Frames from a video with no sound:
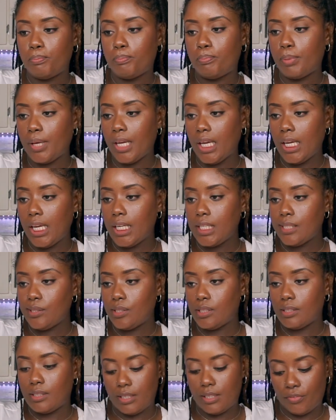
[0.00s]

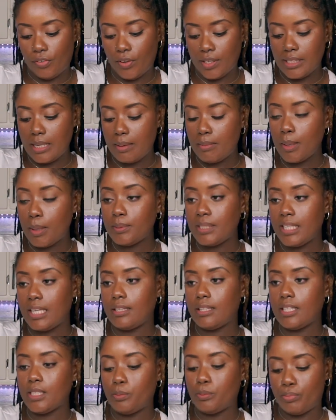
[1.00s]
Bees, the first time I'm seeing
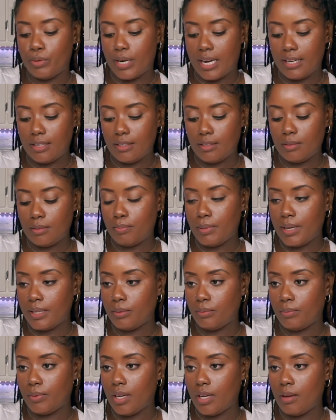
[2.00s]
this brand, by
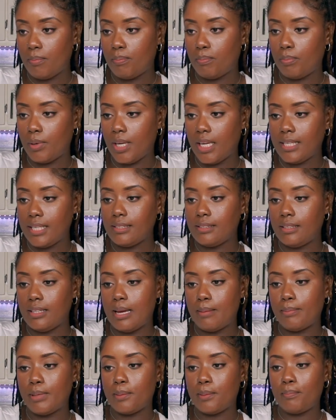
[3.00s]
the way, Bees
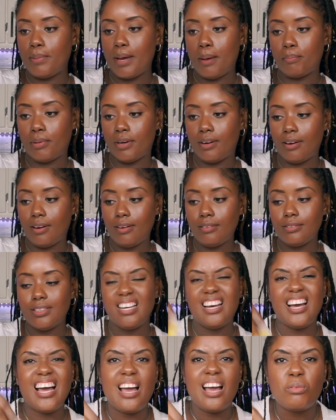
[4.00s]
lemon pepper.
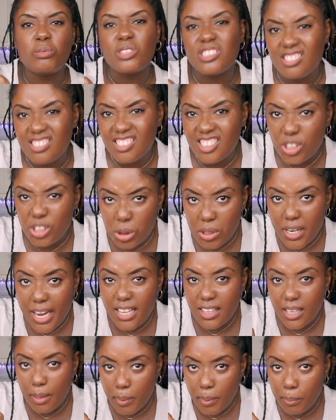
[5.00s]
I wanted to try
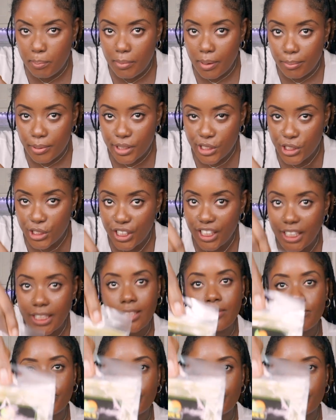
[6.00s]
lemon pepper chicken.